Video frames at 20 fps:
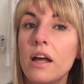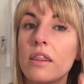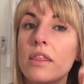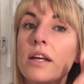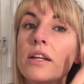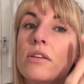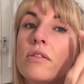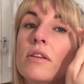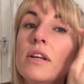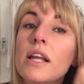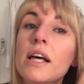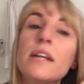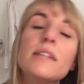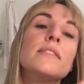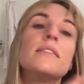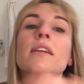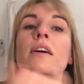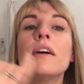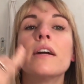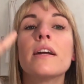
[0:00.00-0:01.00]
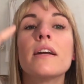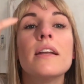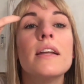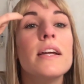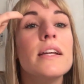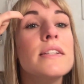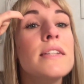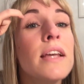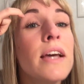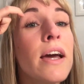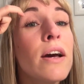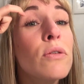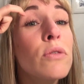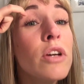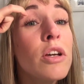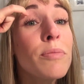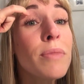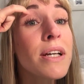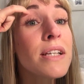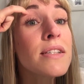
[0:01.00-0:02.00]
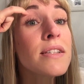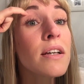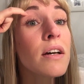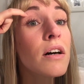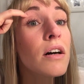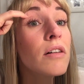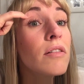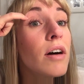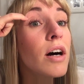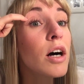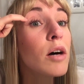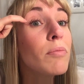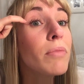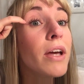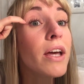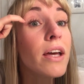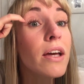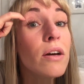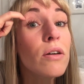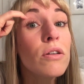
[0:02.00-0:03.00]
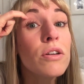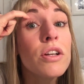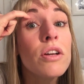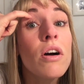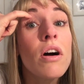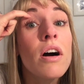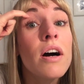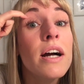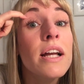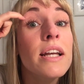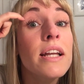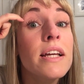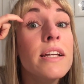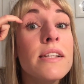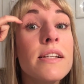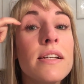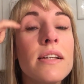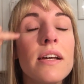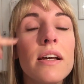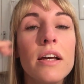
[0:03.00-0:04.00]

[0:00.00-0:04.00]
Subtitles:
then you're less likely to get all your mascara up here on your eyelid.